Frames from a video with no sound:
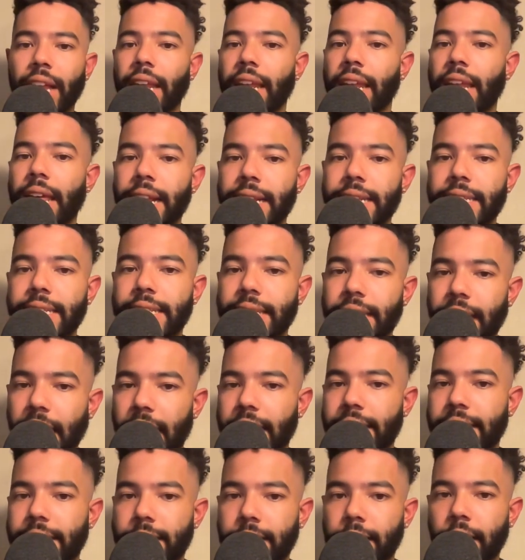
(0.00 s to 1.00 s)
Let's
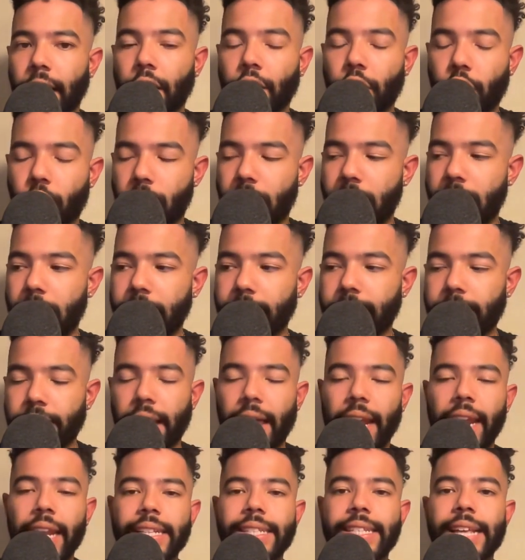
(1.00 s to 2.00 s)
not sit on our hands
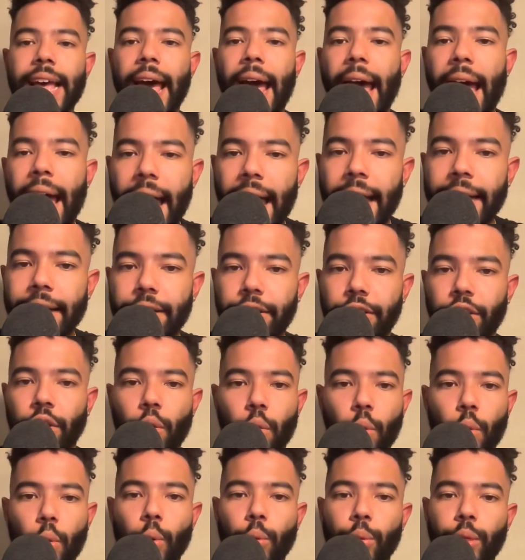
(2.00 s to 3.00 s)
and let's add to the
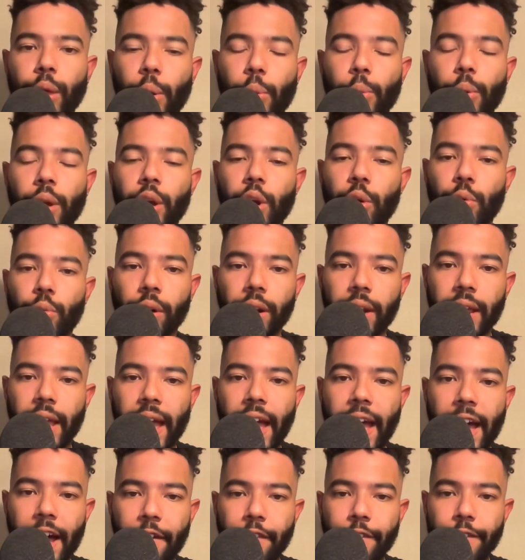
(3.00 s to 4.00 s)
core that we already
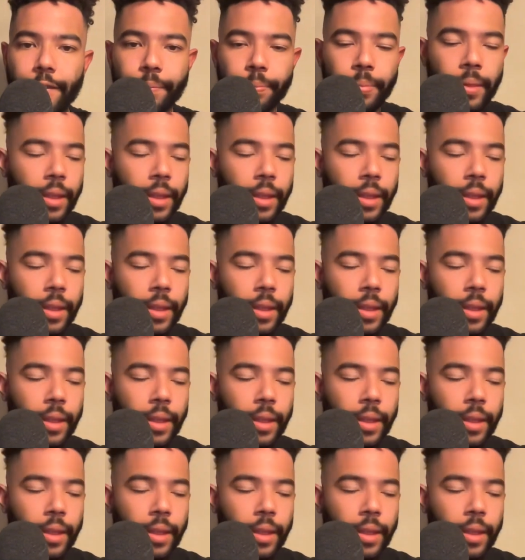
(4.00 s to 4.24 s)
have.